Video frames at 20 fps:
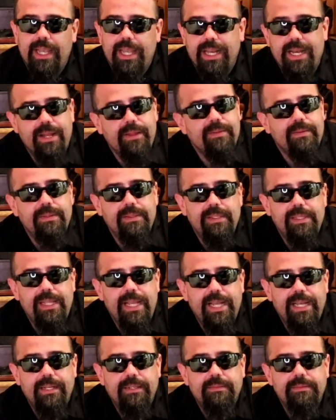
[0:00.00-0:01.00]
And other than
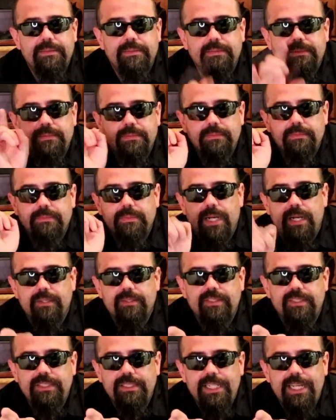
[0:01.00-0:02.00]
that,
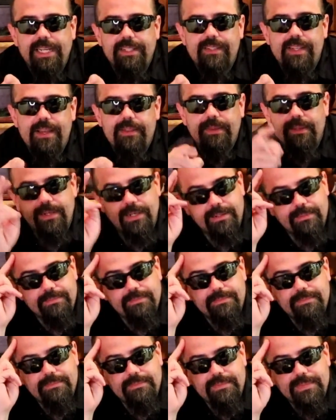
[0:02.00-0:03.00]
I'll see you guys out there.
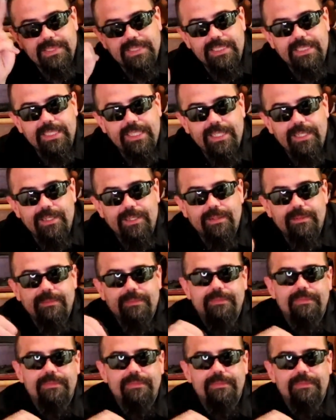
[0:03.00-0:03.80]
See you later.